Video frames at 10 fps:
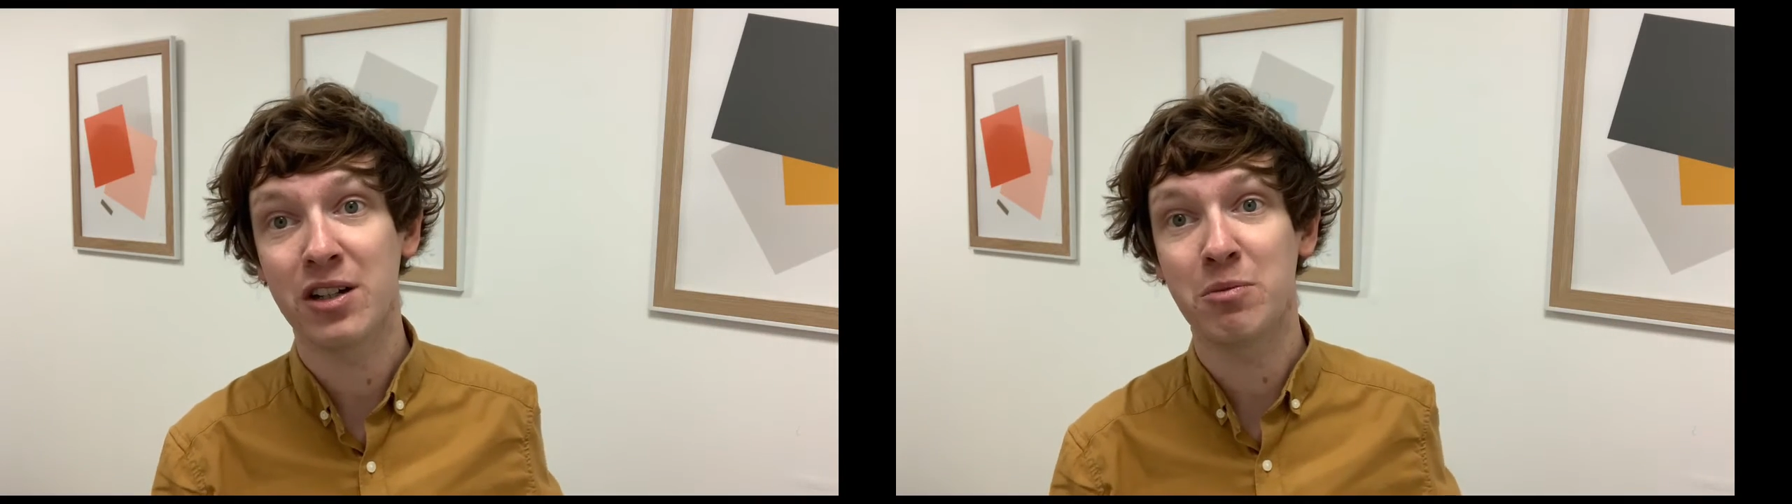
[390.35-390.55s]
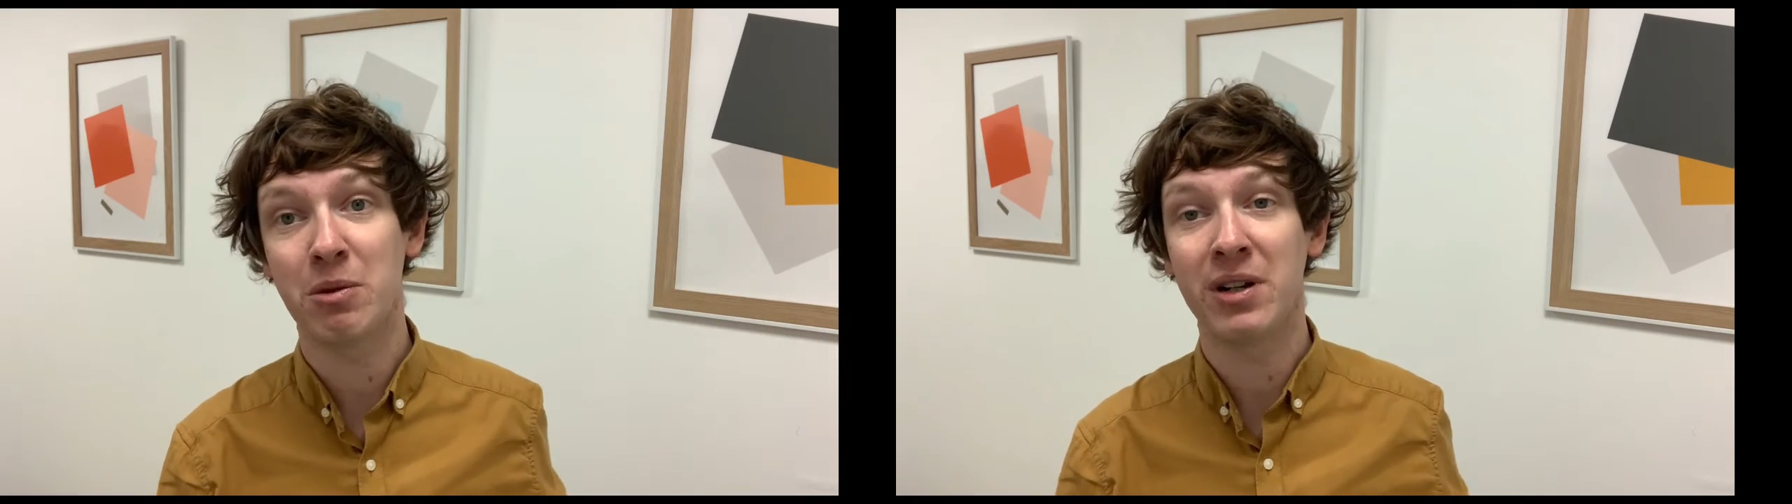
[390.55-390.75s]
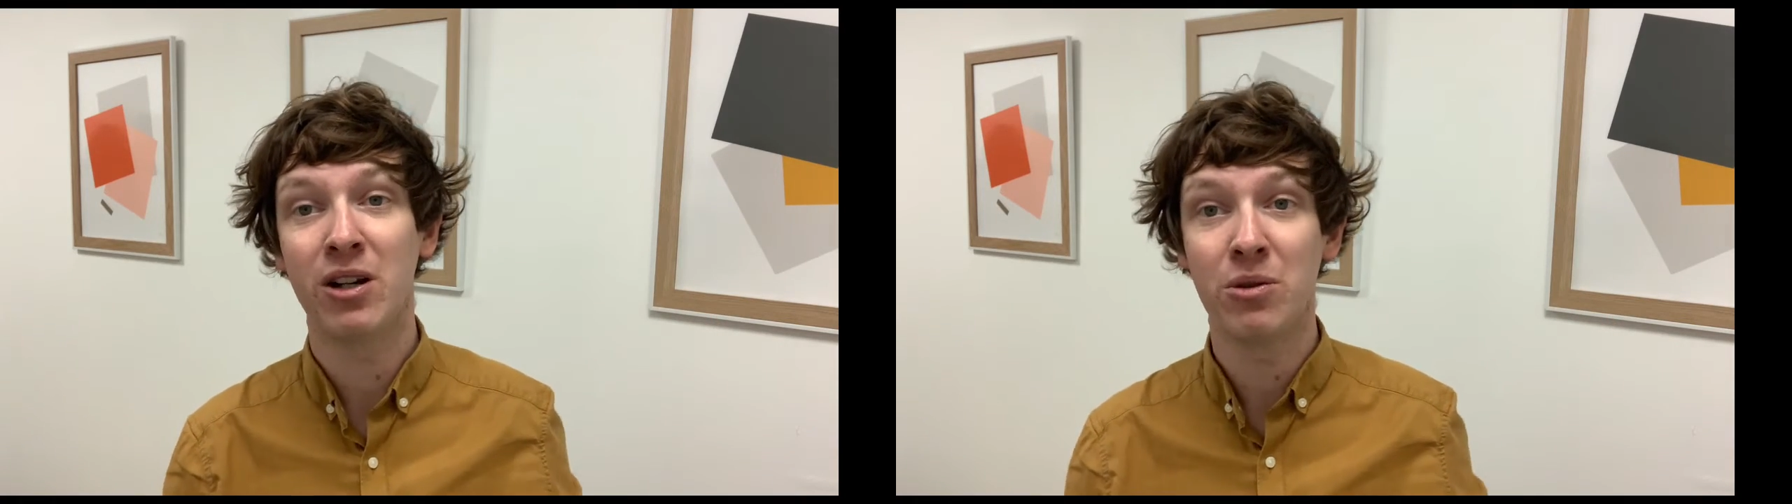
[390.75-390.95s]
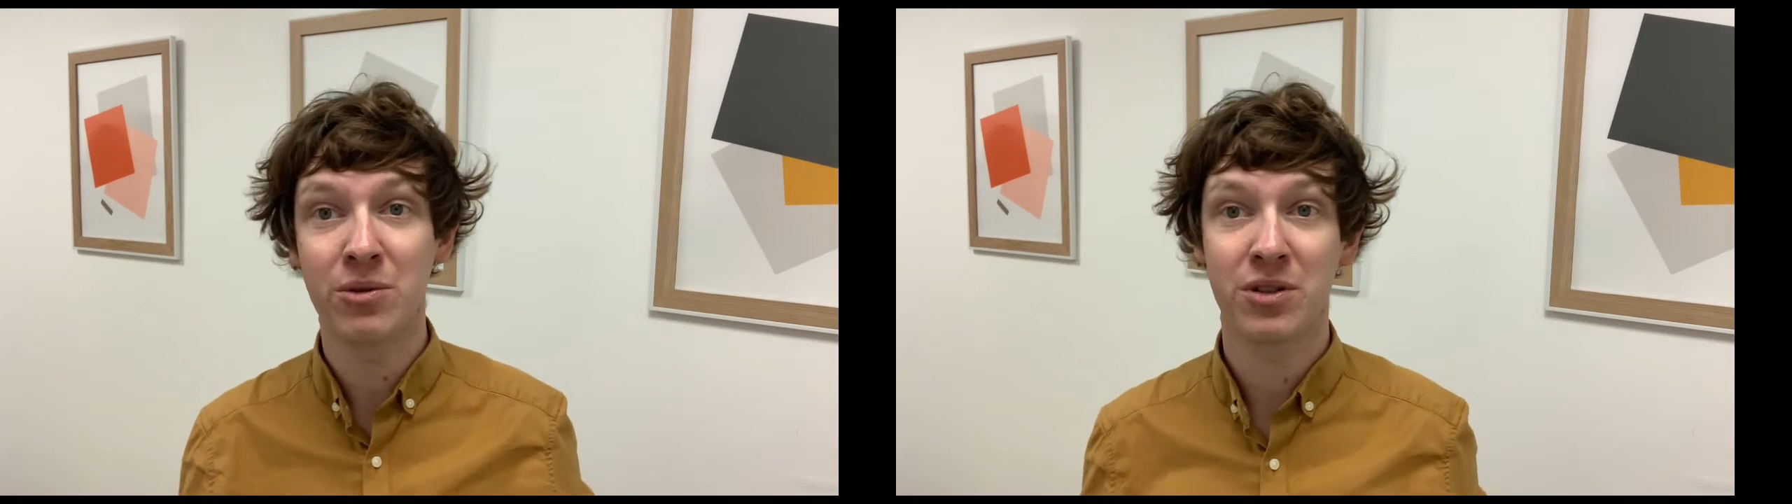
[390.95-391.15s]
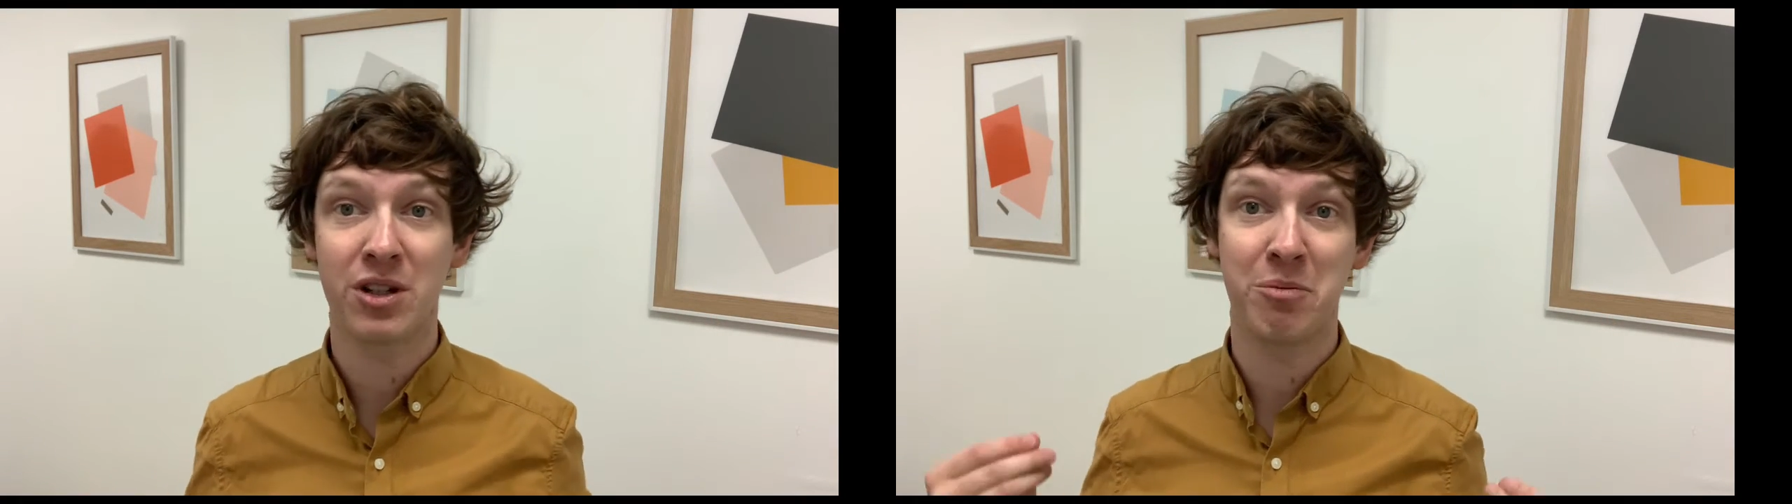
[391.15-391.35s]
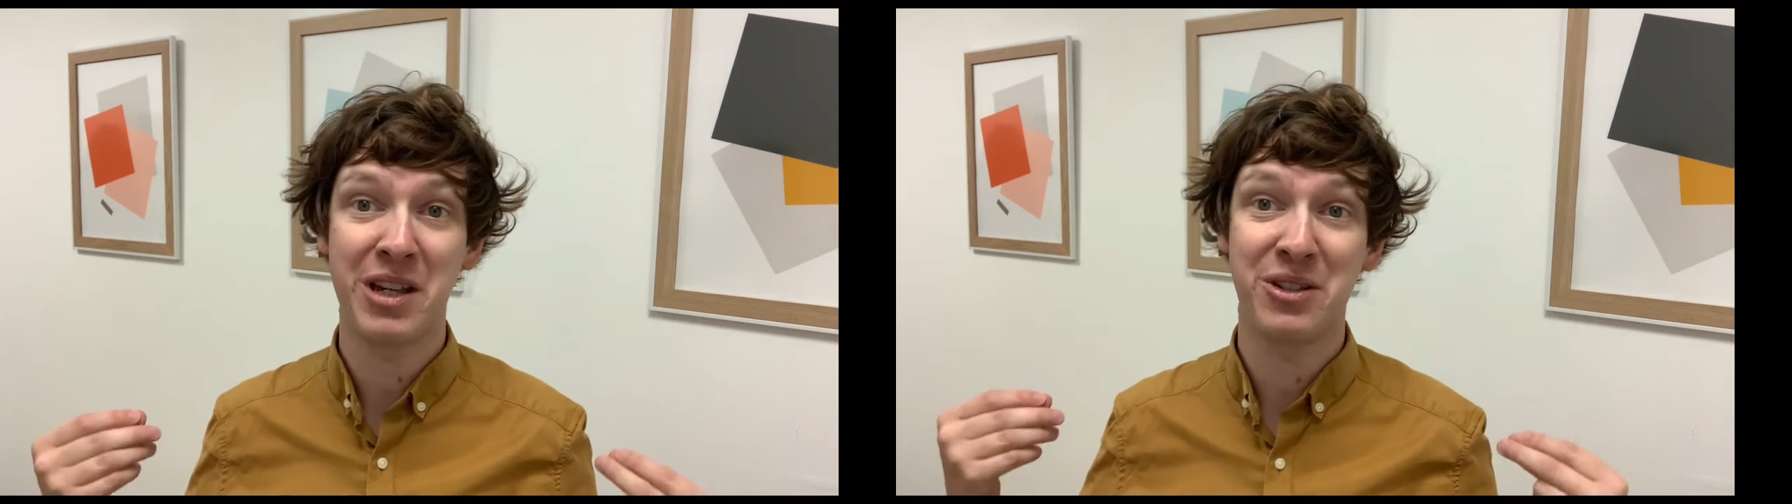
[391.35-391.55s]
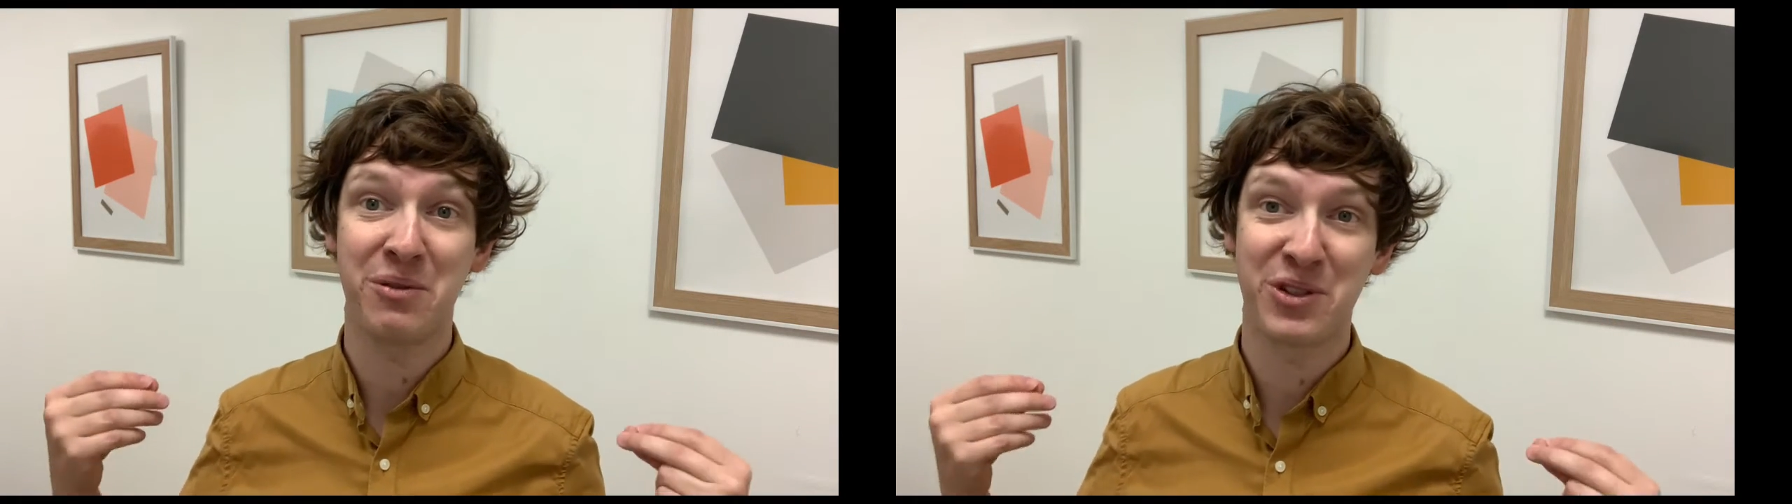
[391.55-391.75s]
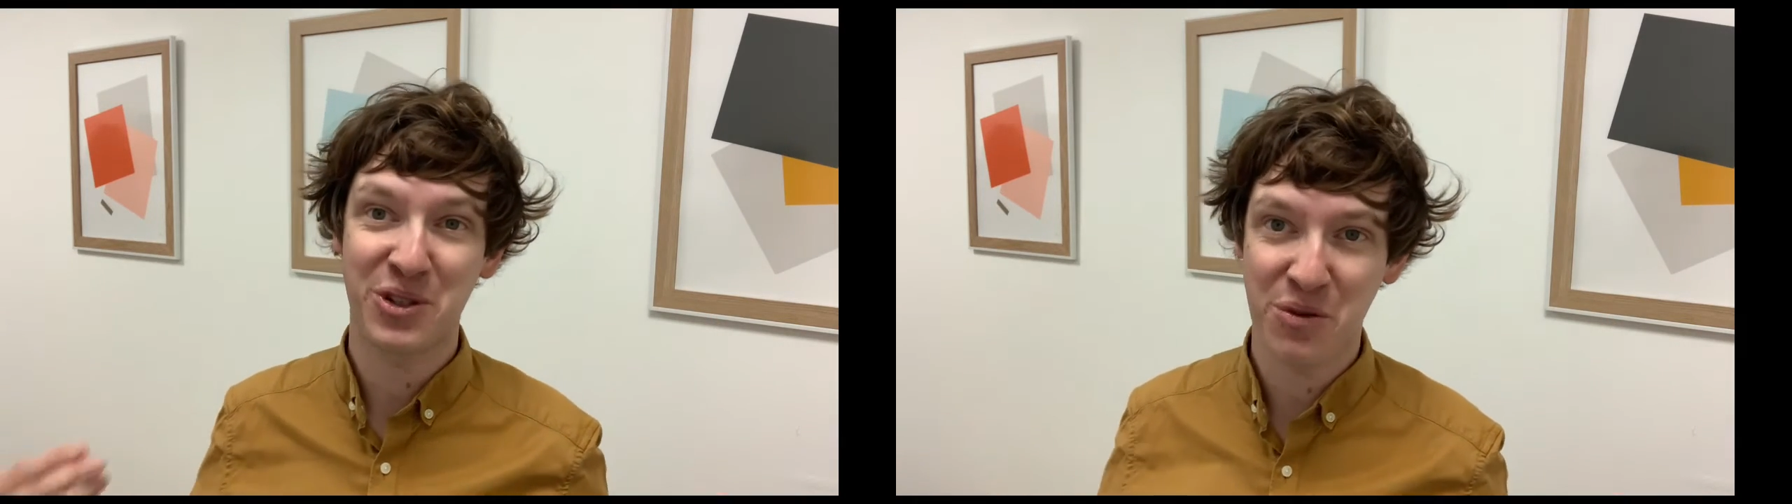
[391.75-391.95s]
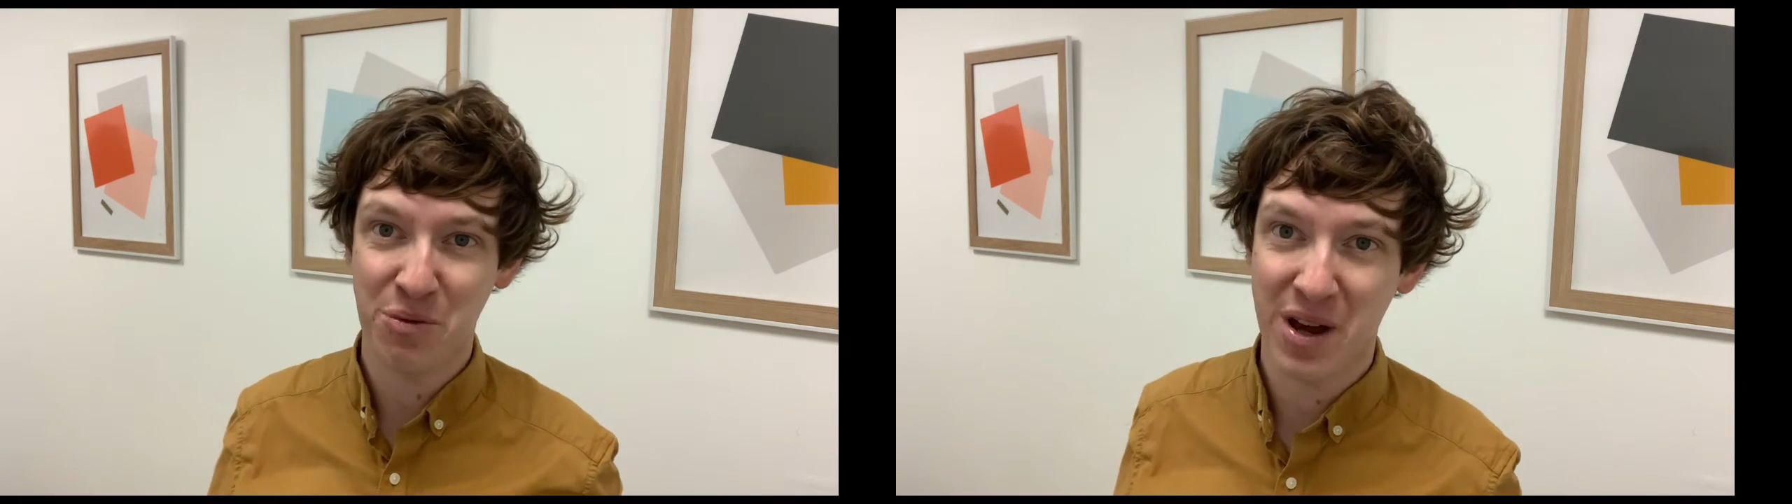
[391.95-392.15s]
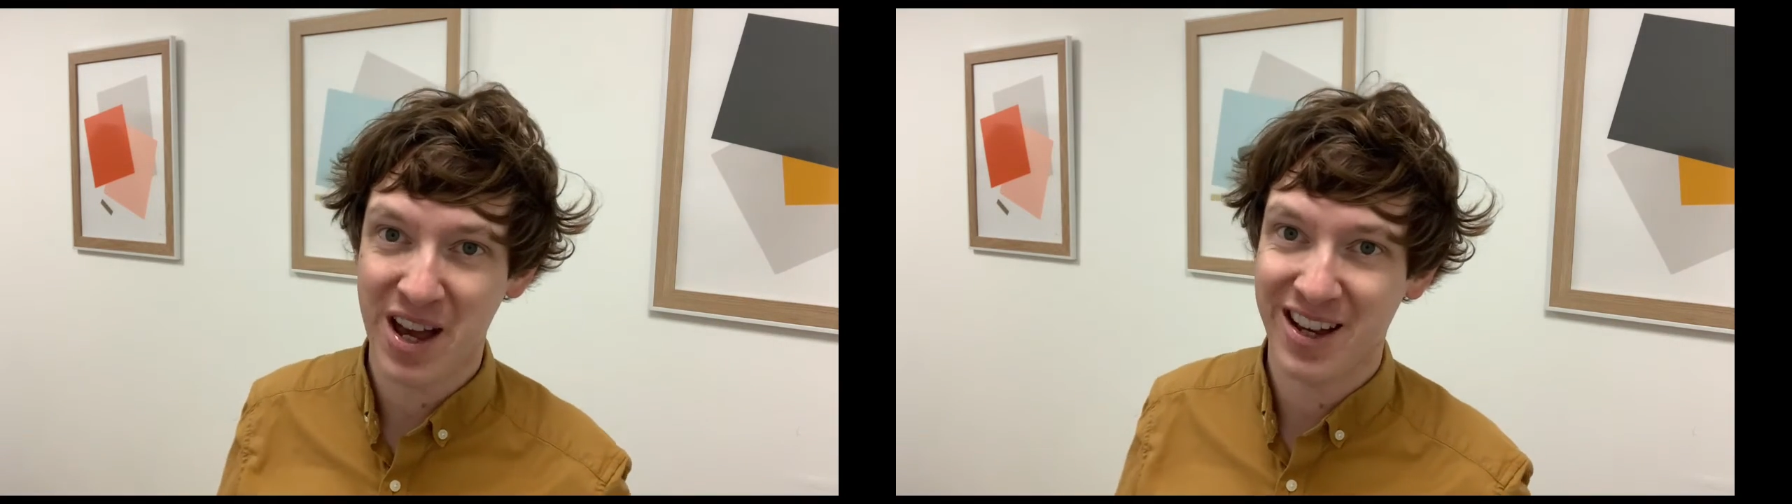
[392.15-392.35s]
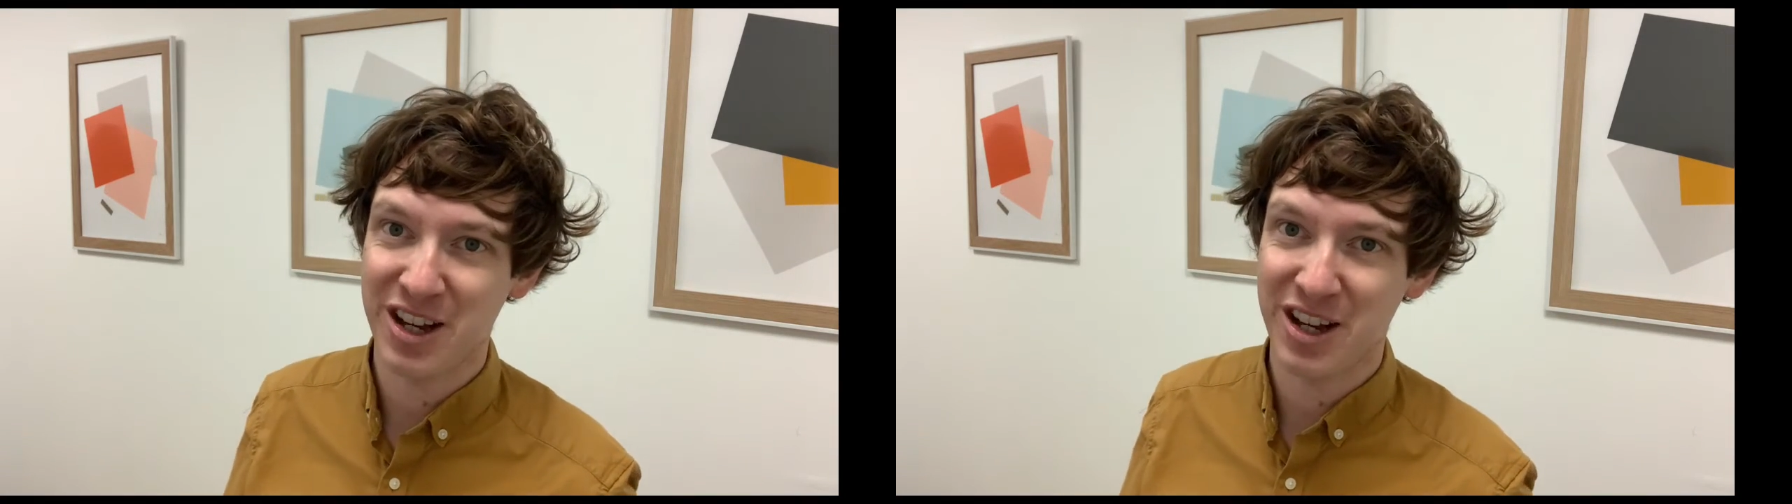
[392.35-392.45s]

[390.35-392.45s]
but we launched a piece of software